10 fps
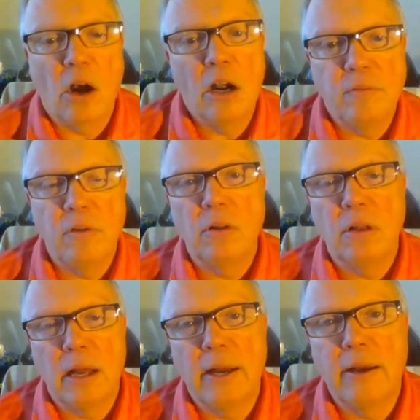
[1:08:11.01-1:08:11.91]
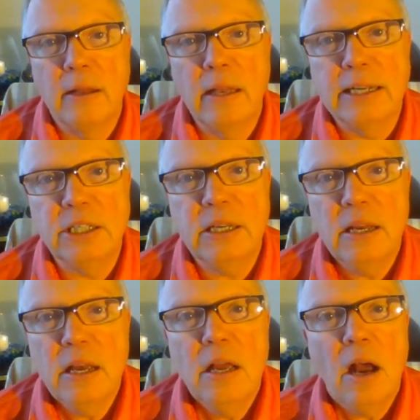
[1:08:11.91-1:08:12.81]
Carnival uh, Legend
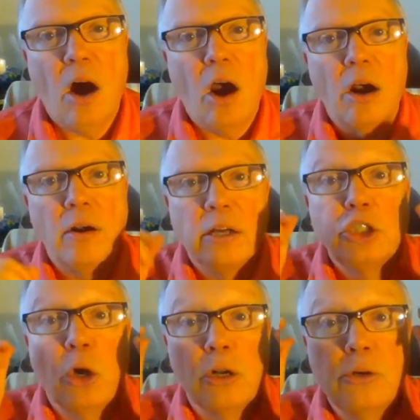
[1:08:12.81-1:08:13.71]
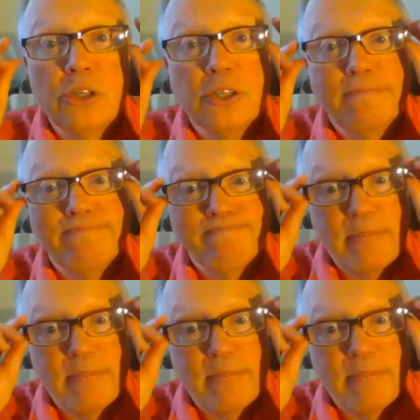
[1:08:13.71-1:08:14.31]
are uh, short cruises.